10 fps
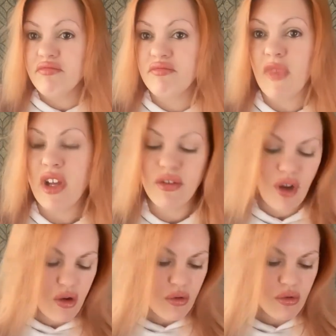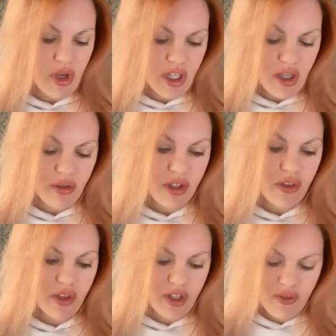I don't know. I can't really
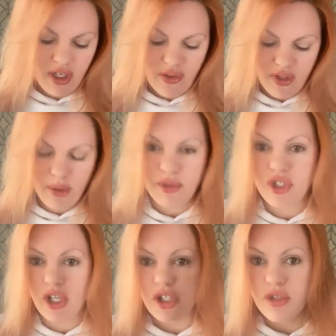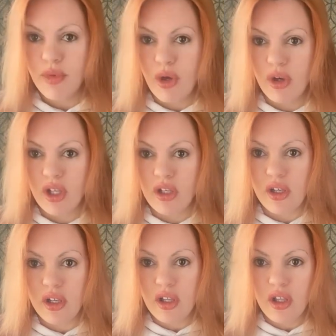think of anything I would change about it.
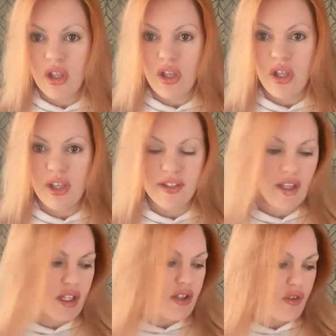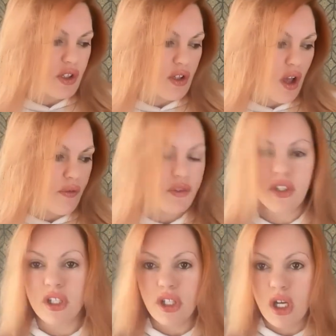It's kind of a
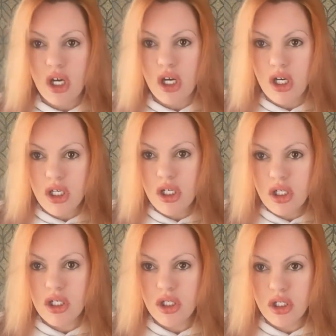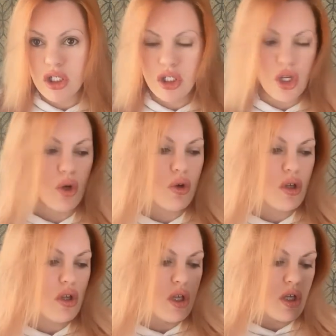lofty, you know,
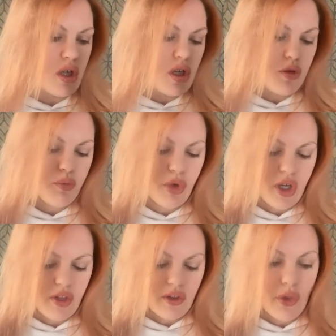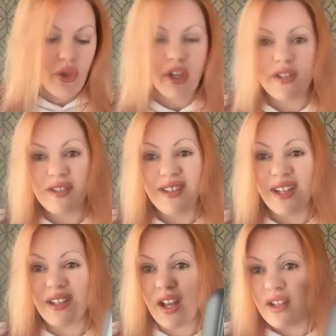but the thing is it's kind
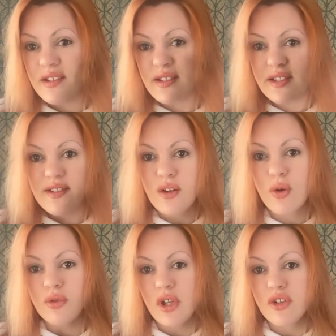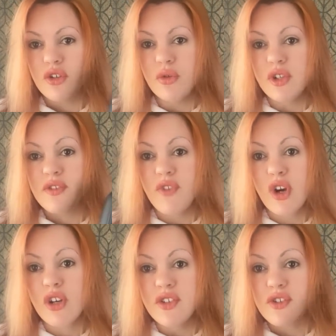of nice. It's easy to hold on to. It's
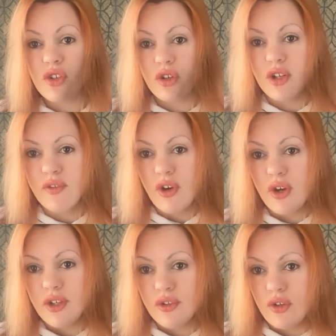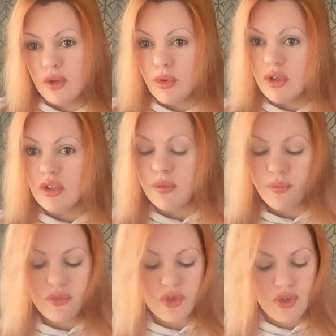very sturdy, very durable.
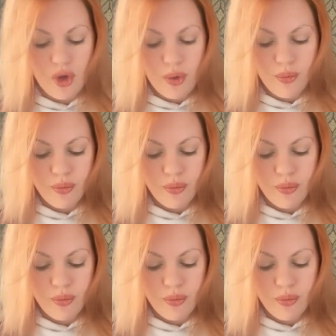So